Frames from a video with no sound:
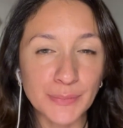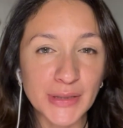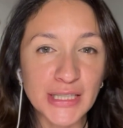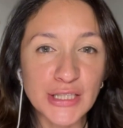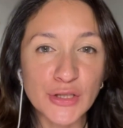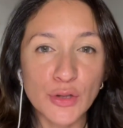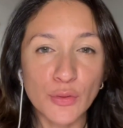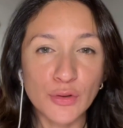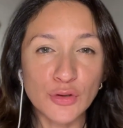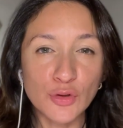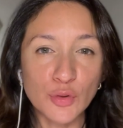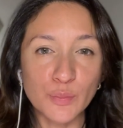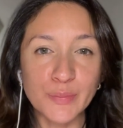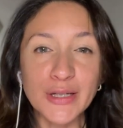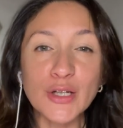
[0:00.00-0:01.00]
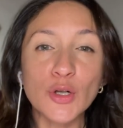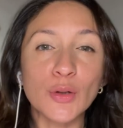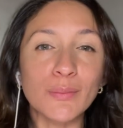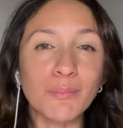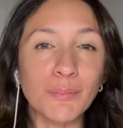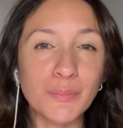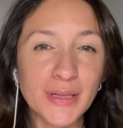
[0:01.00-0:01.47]
is going to be
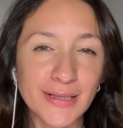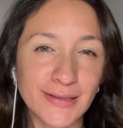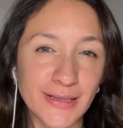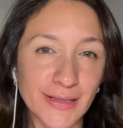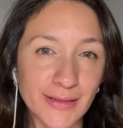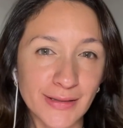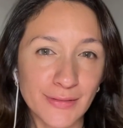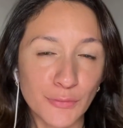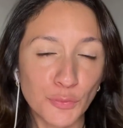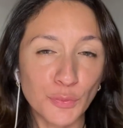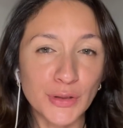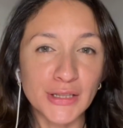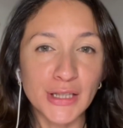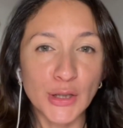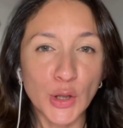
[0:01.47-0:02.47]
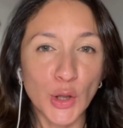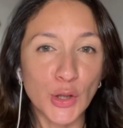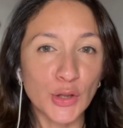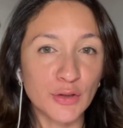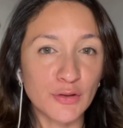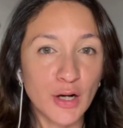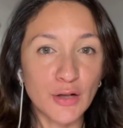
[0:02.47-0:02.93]
competing with the
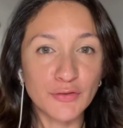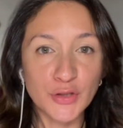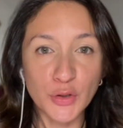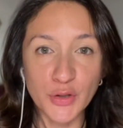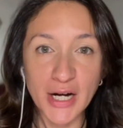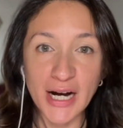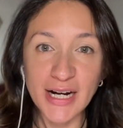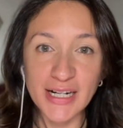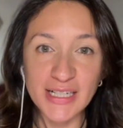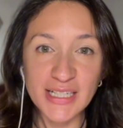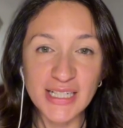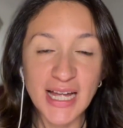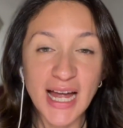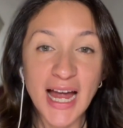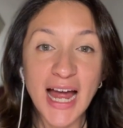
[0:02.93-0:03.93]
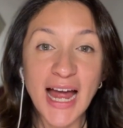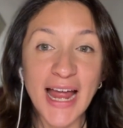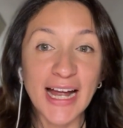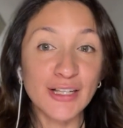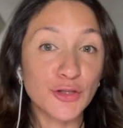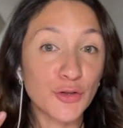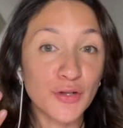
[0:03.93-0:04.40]
color of your eyes,
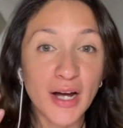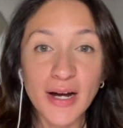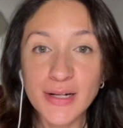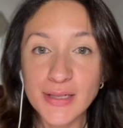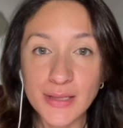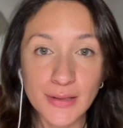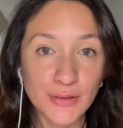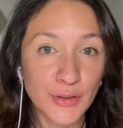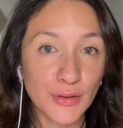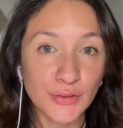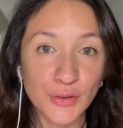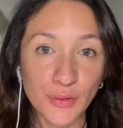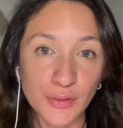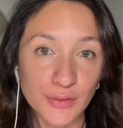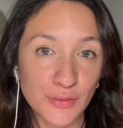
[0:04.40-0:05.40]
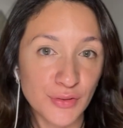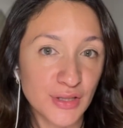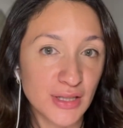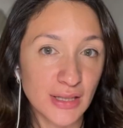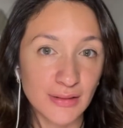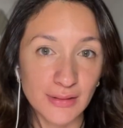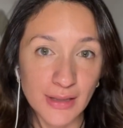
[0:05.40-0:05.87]
and your eyes are not going to
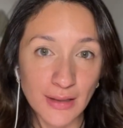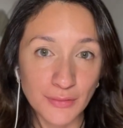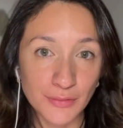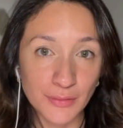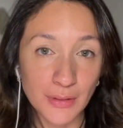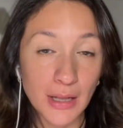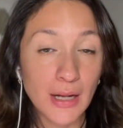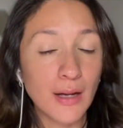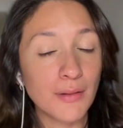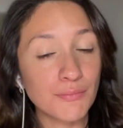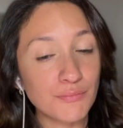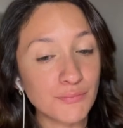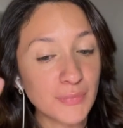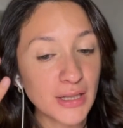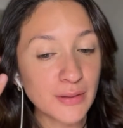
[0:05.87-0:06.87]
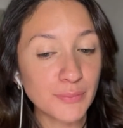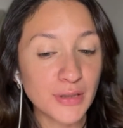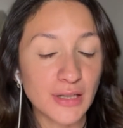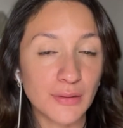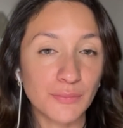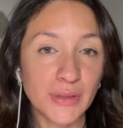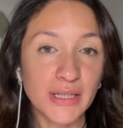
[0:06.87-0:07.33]
stand out. Maybe
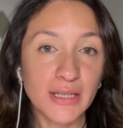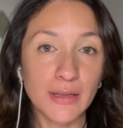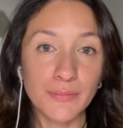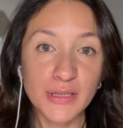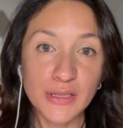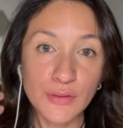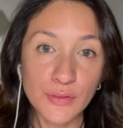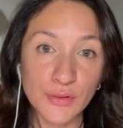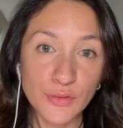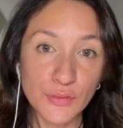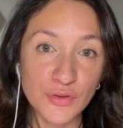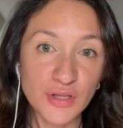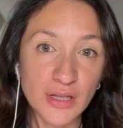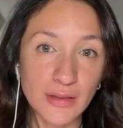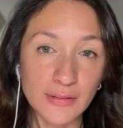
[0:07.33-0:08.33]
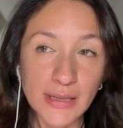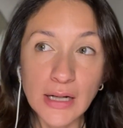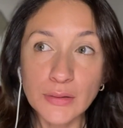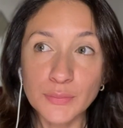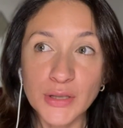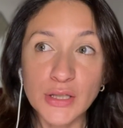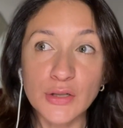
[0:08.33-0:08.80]
the makeup is going to stand
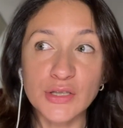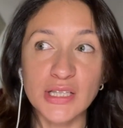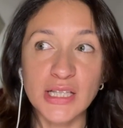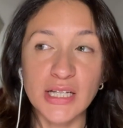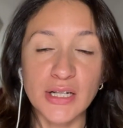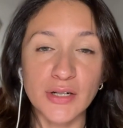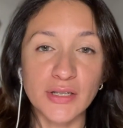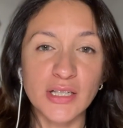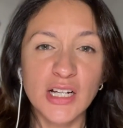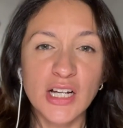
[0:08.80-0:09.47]
out because they are